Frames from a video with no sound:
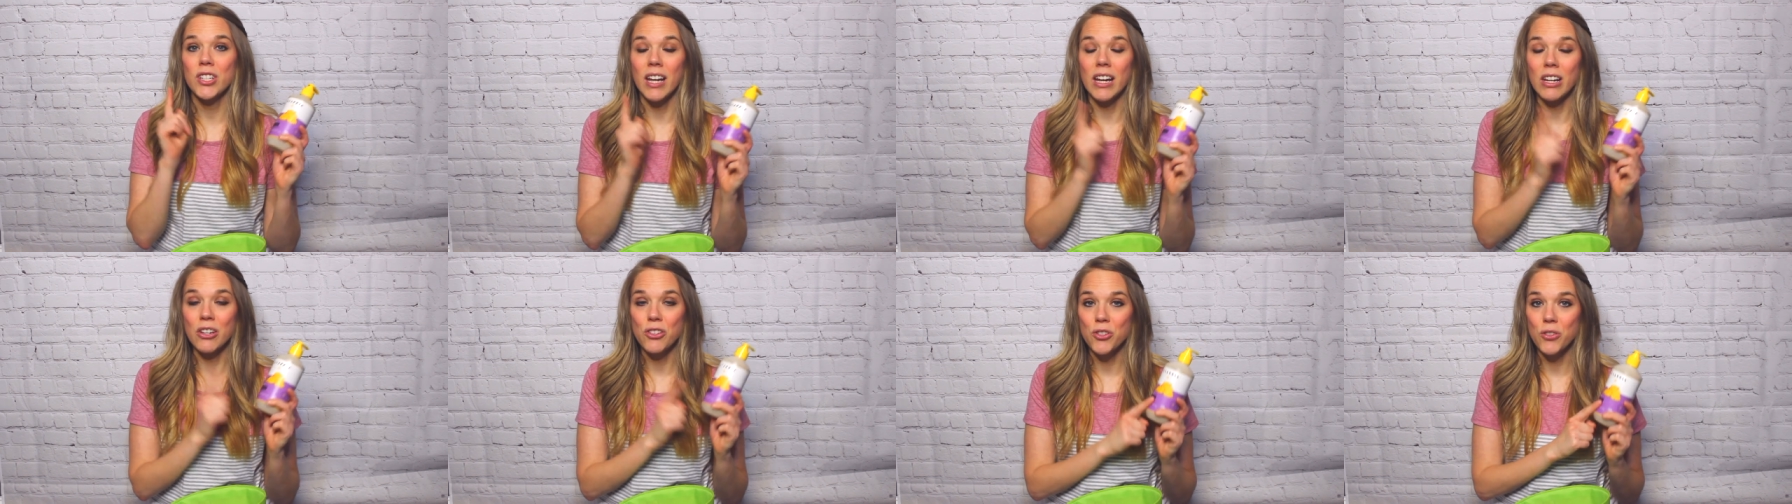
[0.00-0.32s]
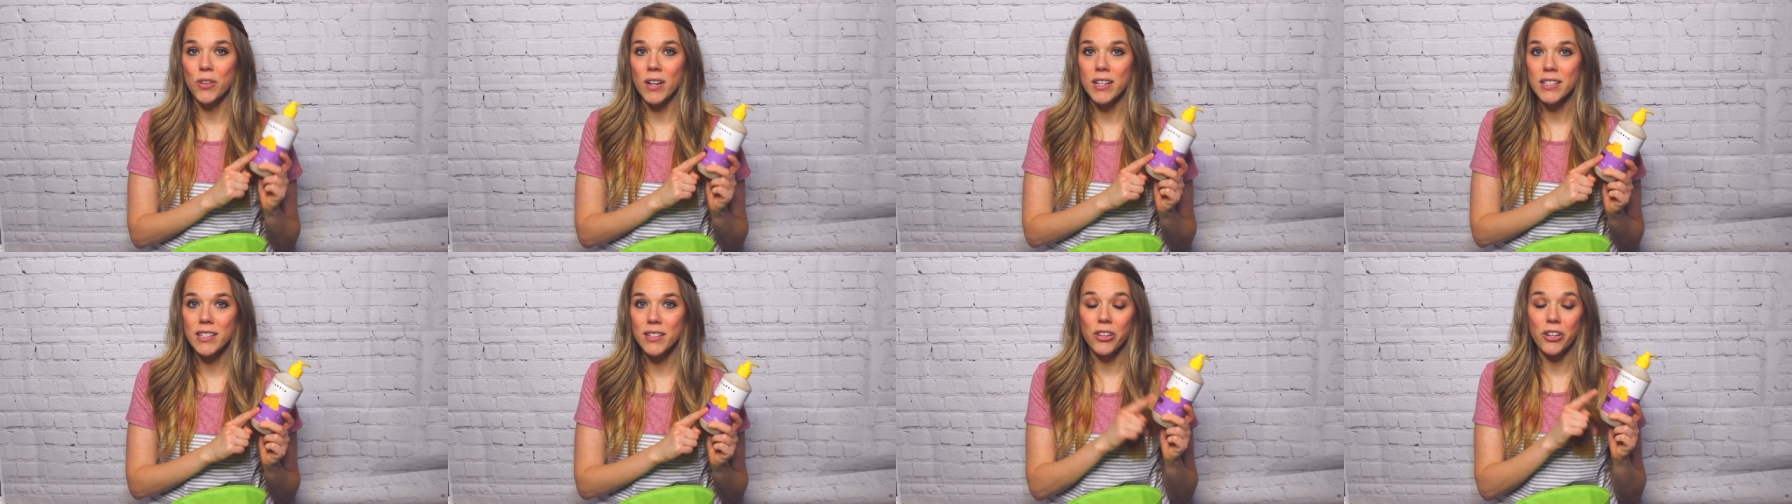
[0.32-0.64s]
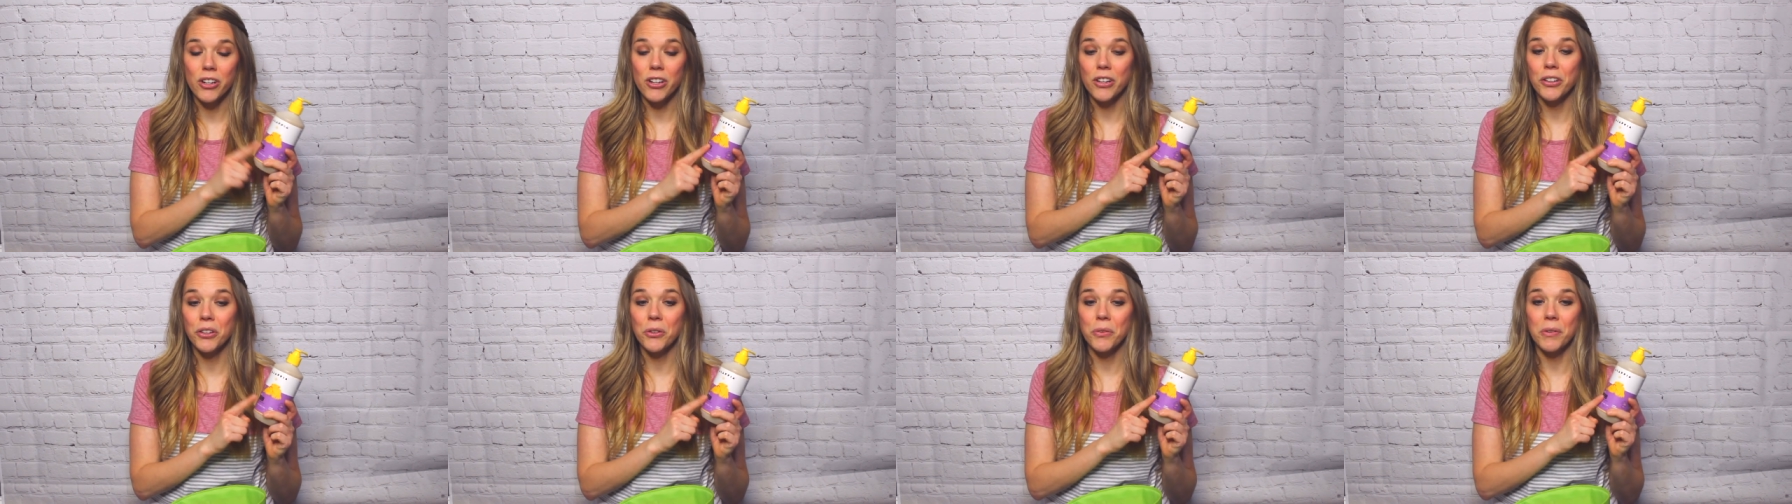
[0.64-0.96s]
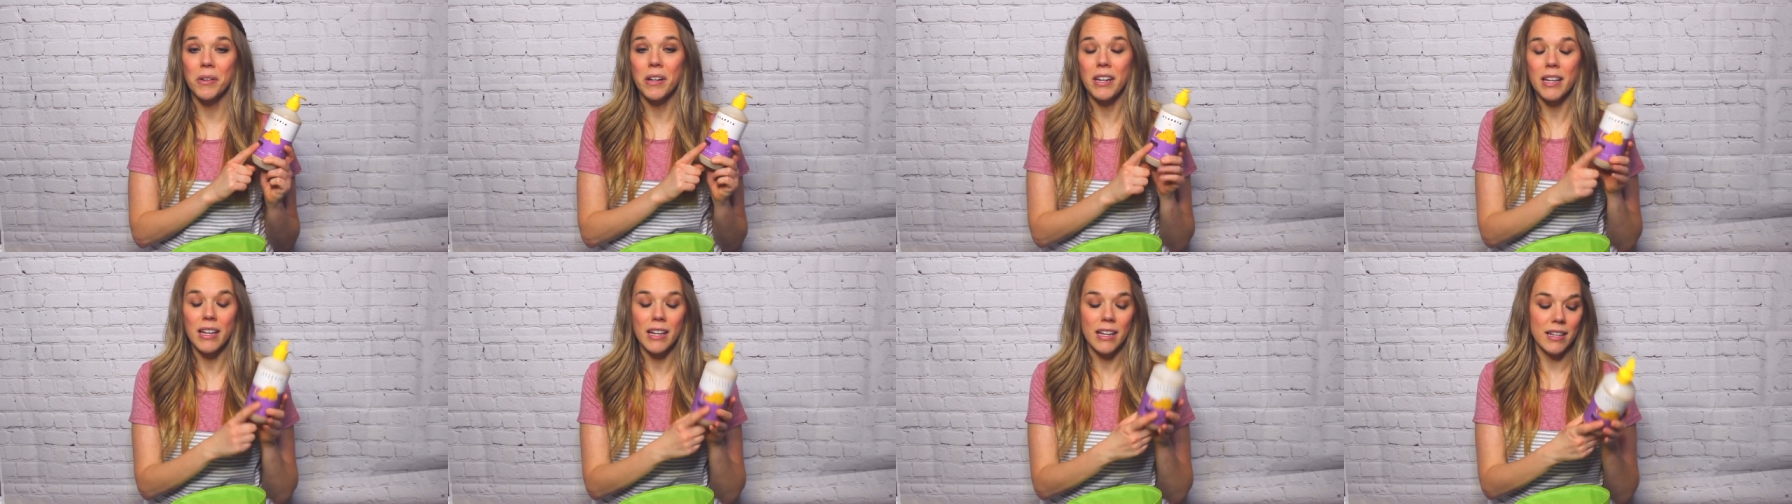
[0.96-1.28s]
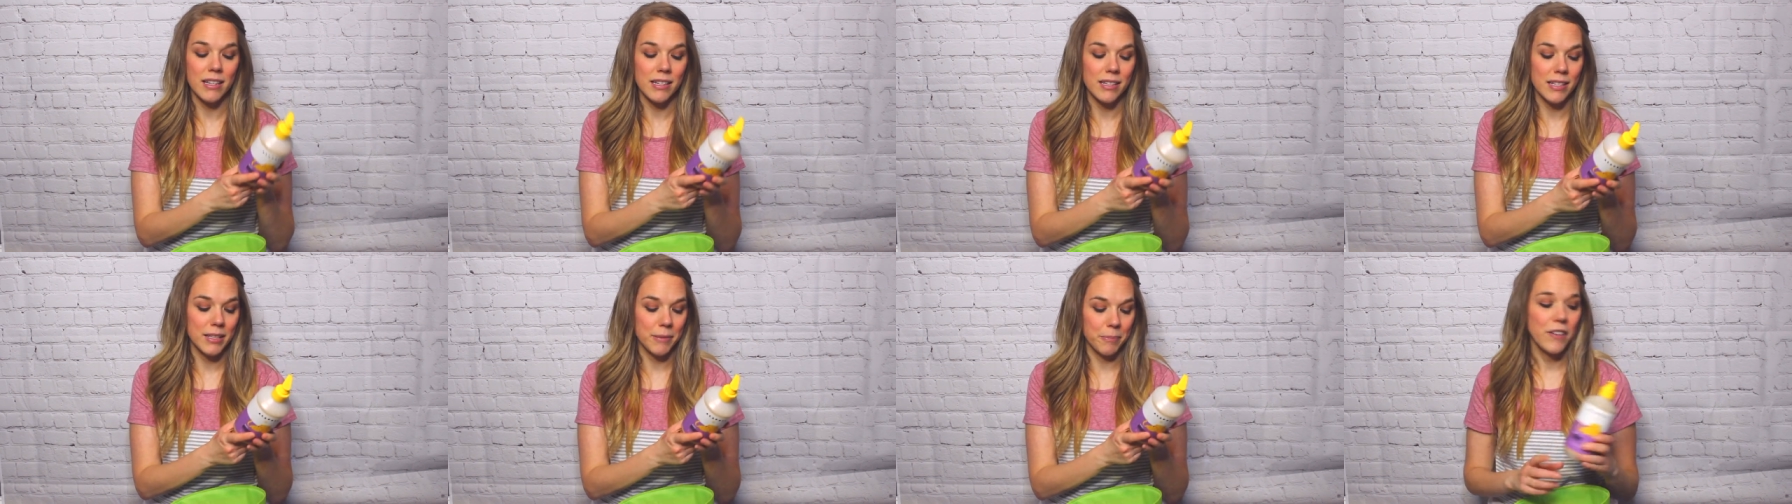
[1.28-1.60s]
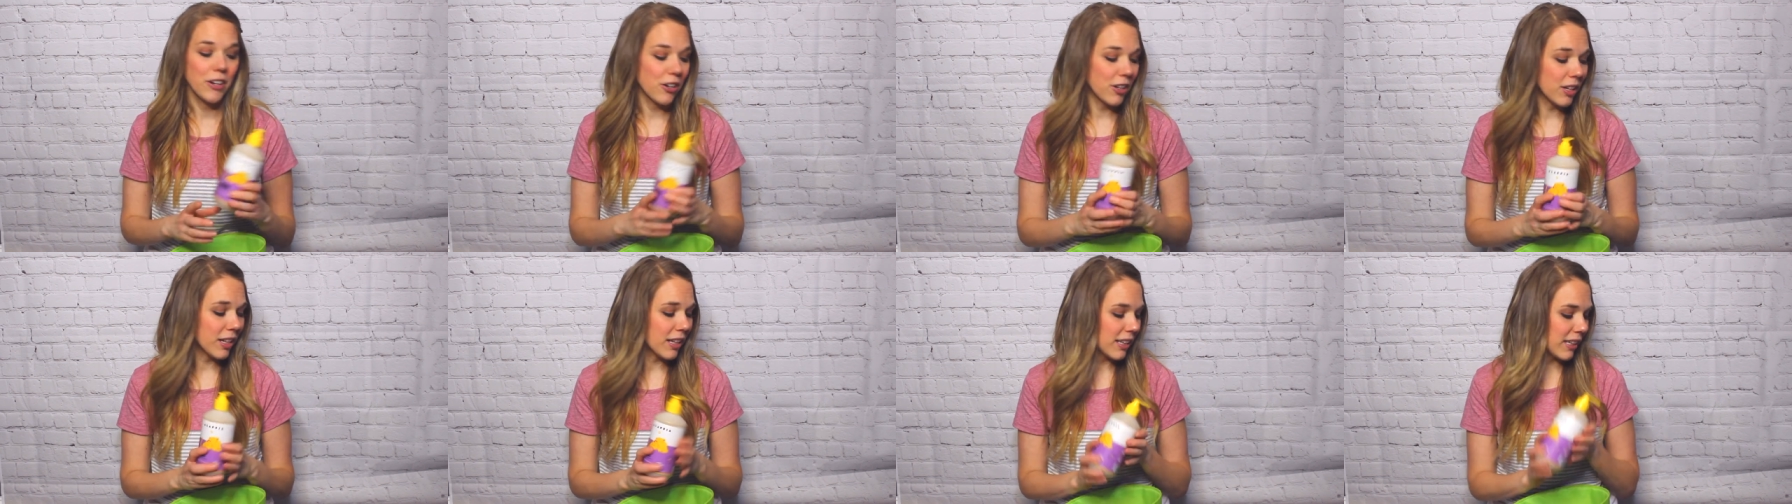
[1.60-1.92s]
I trust their ingredients,
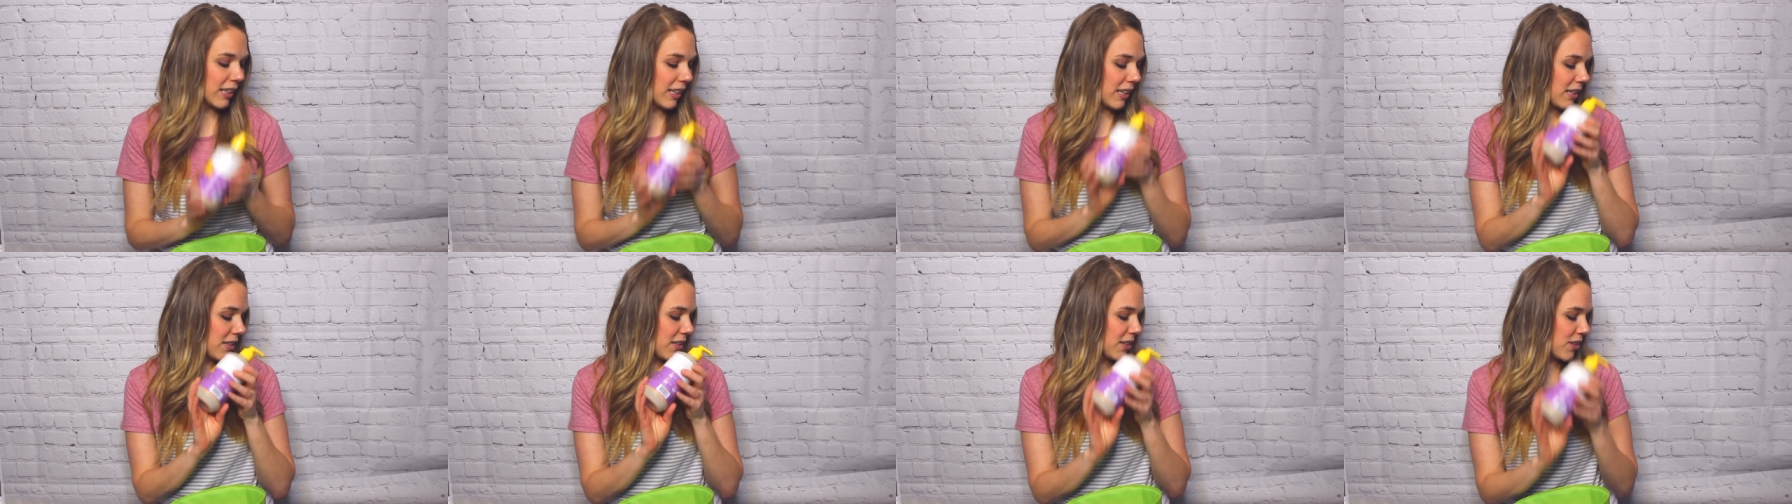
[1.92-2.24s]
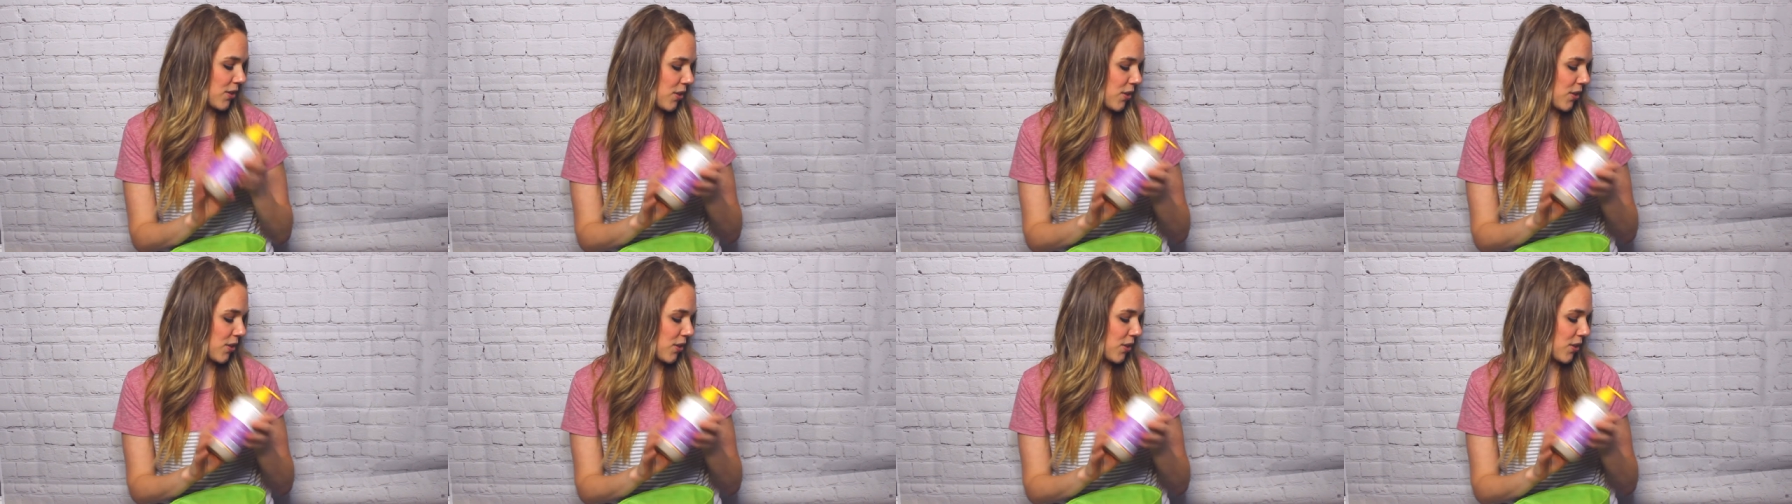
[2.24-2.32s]
very clean.